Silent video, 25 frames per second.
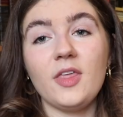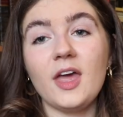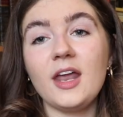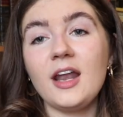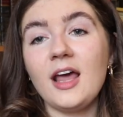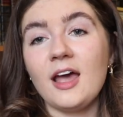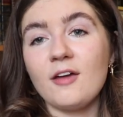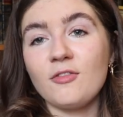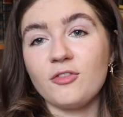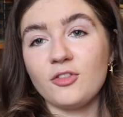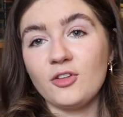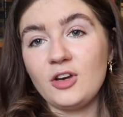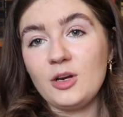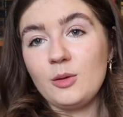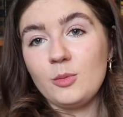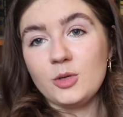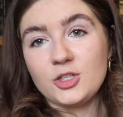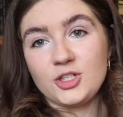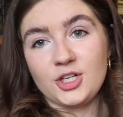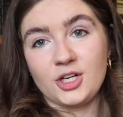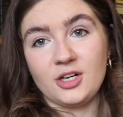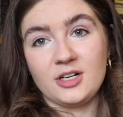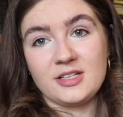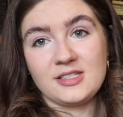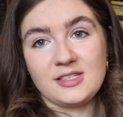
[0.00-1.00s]
then have three
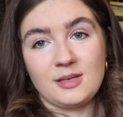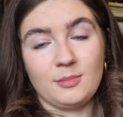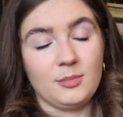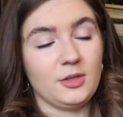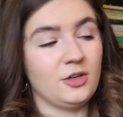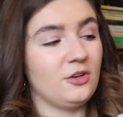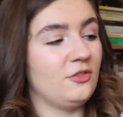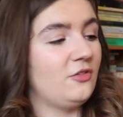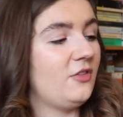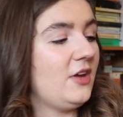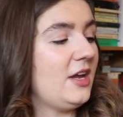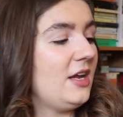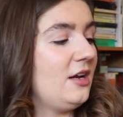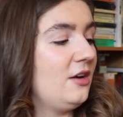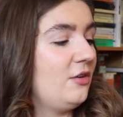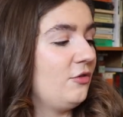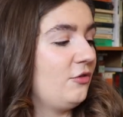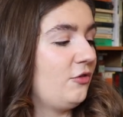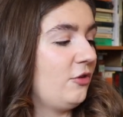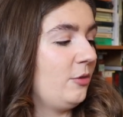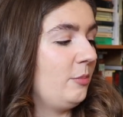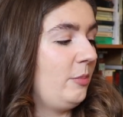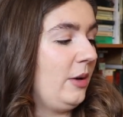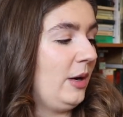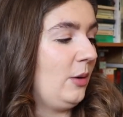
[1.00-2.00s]
which are in a similar vein
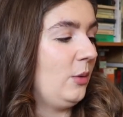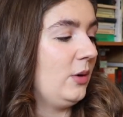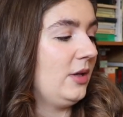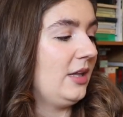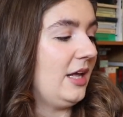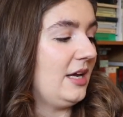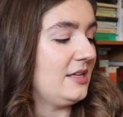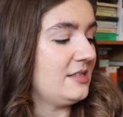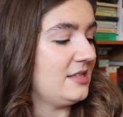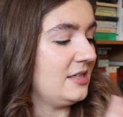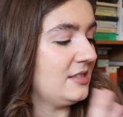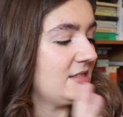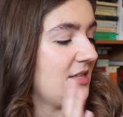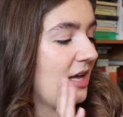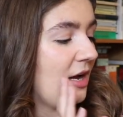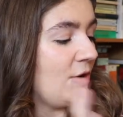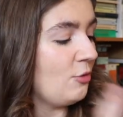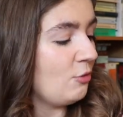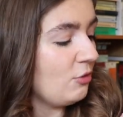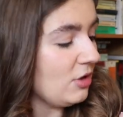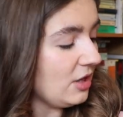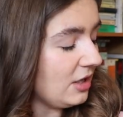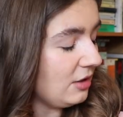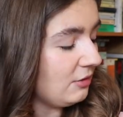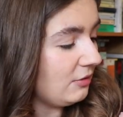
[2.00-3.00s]
from Penguin Classics that I
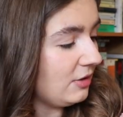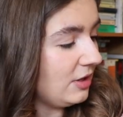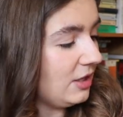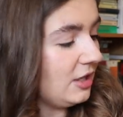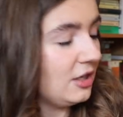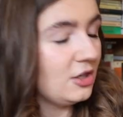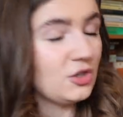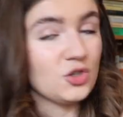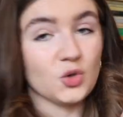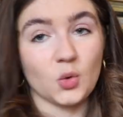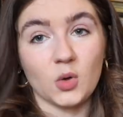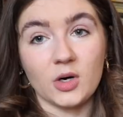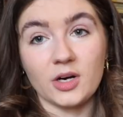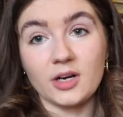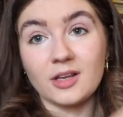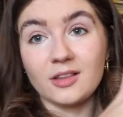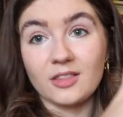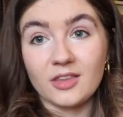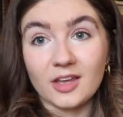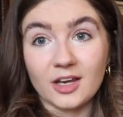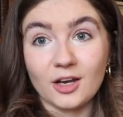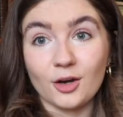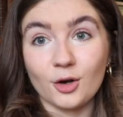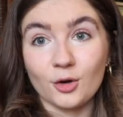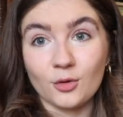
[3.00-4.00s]
really, really adore
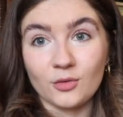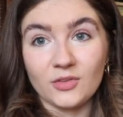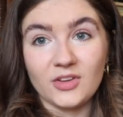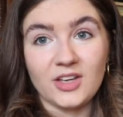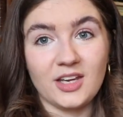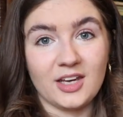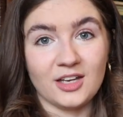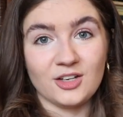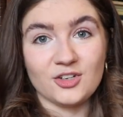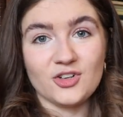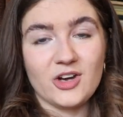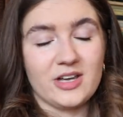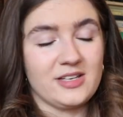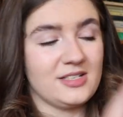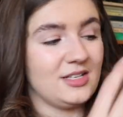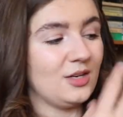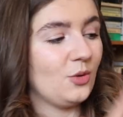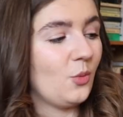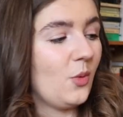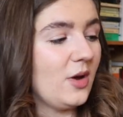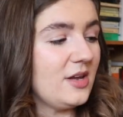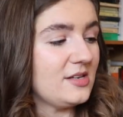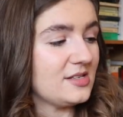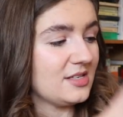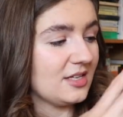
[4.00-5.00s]
and think are really
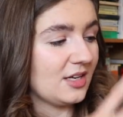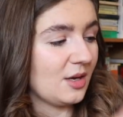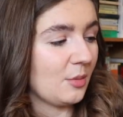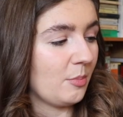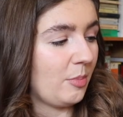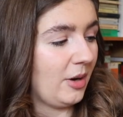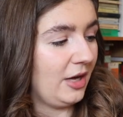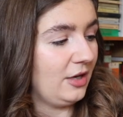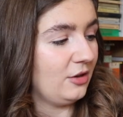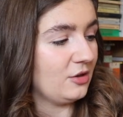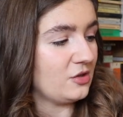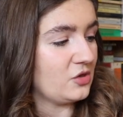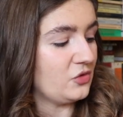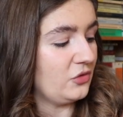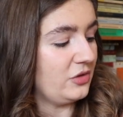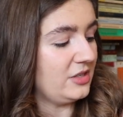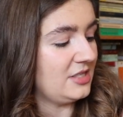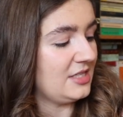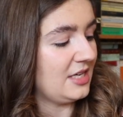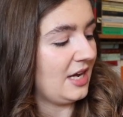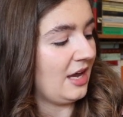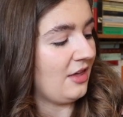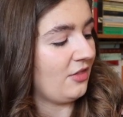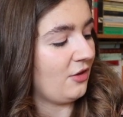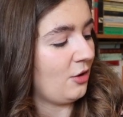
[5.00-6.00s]
interesting ways to compile
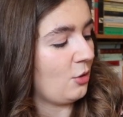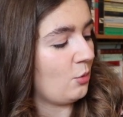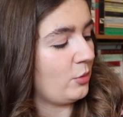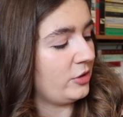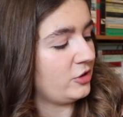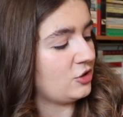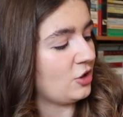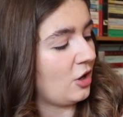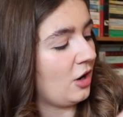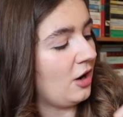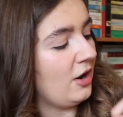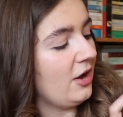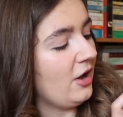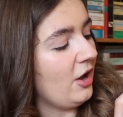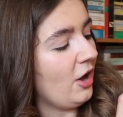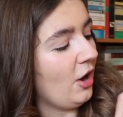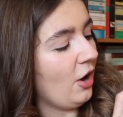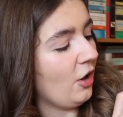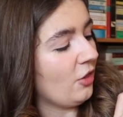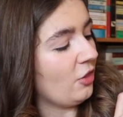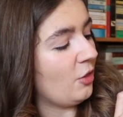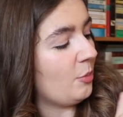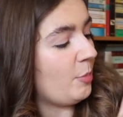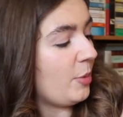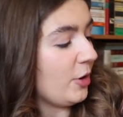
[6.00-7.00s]
stories together, which are
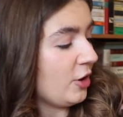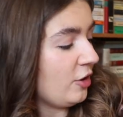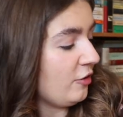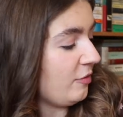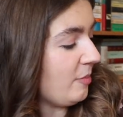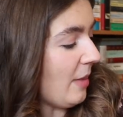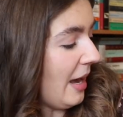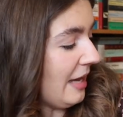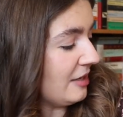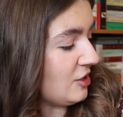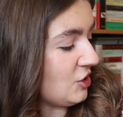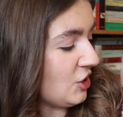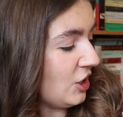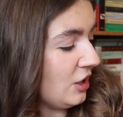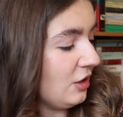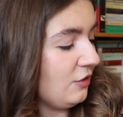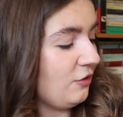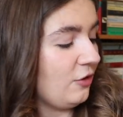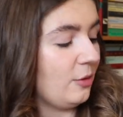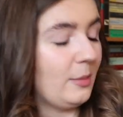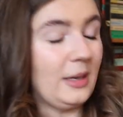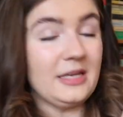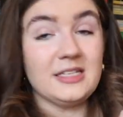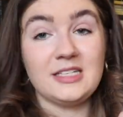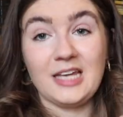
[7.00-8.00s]
The Book of Magic,
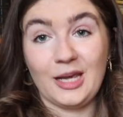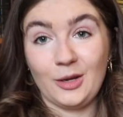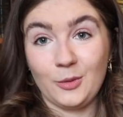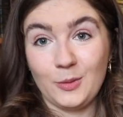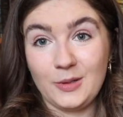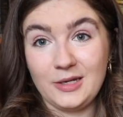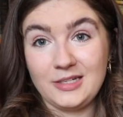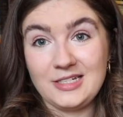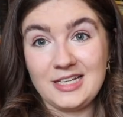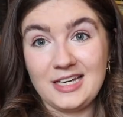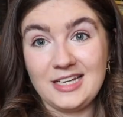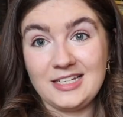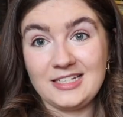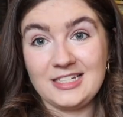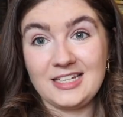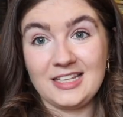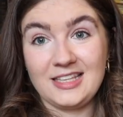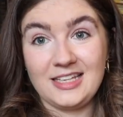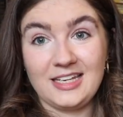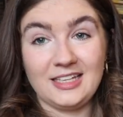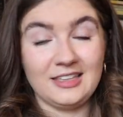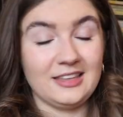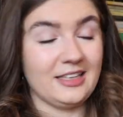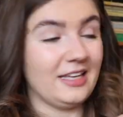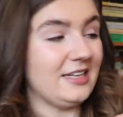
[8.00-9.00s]
From Antiquity to
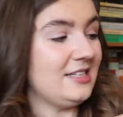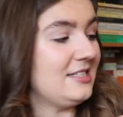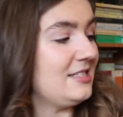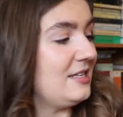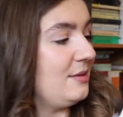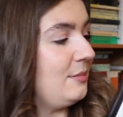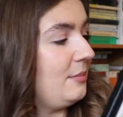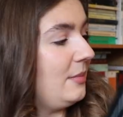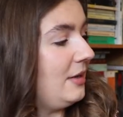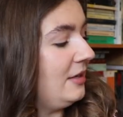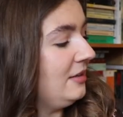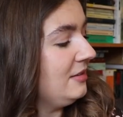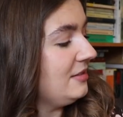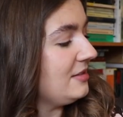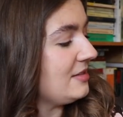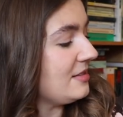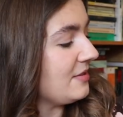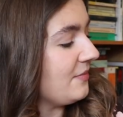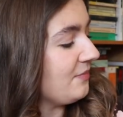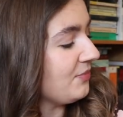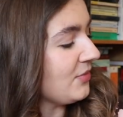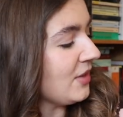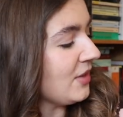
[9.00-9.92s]
the Enlightenment,